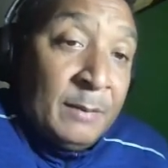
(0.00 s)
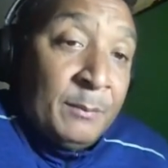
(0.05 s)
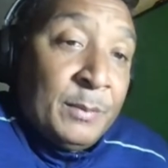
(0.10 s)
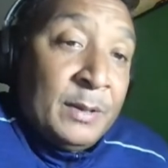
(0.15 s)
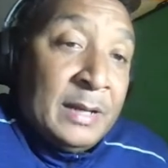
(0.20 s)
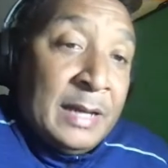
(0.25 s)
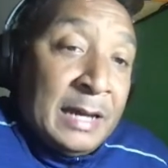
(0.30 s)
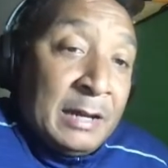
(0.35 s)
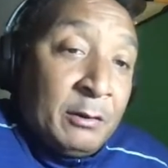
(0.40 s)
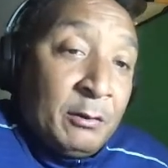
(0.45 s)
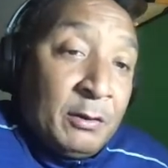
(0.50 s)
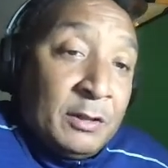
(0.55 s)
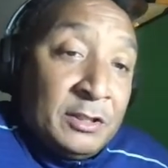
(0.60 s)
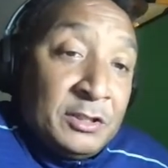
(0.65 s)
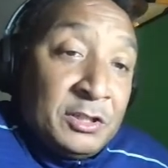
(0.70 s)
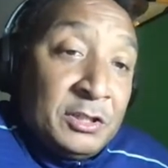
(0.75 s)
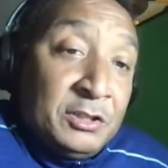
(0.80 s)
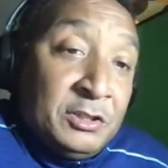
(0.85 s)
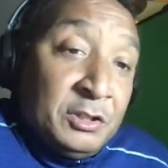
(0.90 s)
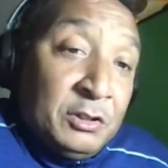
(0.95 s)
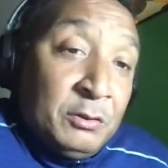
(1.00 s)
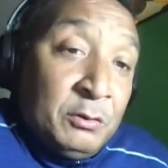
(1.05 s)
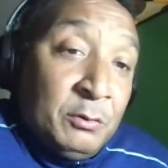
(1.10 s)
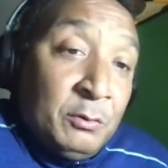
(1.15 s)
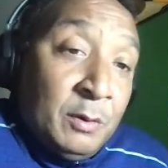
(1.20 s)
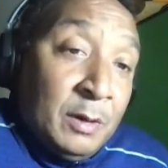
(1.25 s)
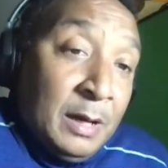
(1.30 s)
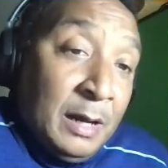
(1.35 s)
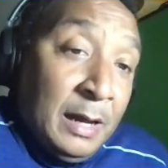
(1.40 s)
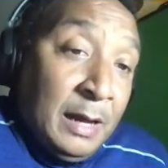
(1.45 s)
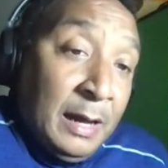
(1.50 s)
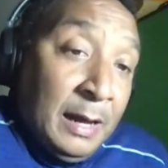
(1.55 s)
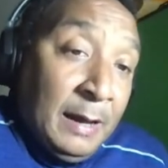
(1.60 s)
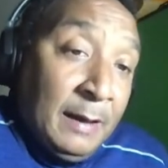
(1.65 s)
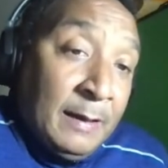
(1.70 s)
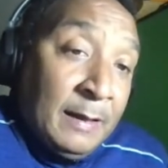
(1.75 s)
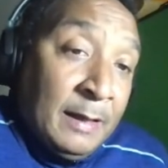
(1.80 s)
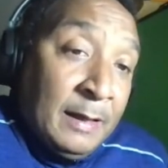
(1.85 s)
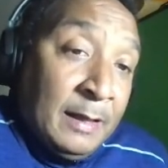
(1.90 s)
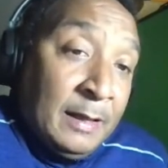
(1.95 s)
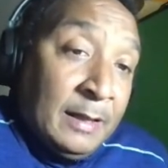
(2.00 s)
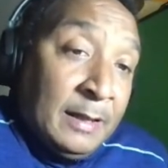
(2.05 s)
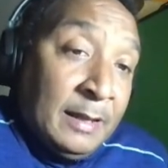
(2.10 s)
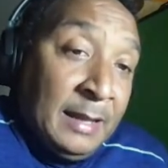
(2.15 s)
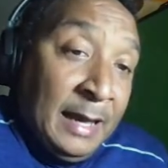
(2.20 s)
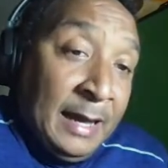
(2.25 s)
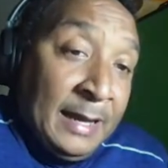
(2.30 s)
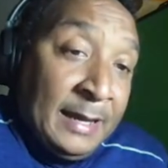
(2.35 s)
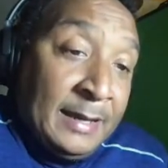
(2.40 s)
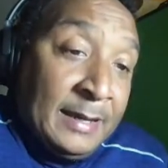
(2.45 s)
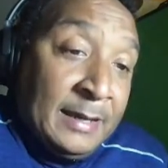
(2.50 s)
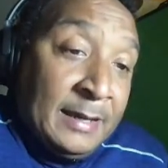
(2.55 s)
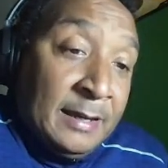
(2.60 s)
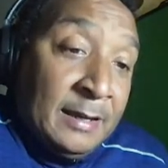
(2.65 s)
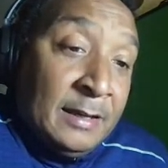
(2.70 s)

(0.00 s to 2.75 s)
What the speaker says: But not only should you like,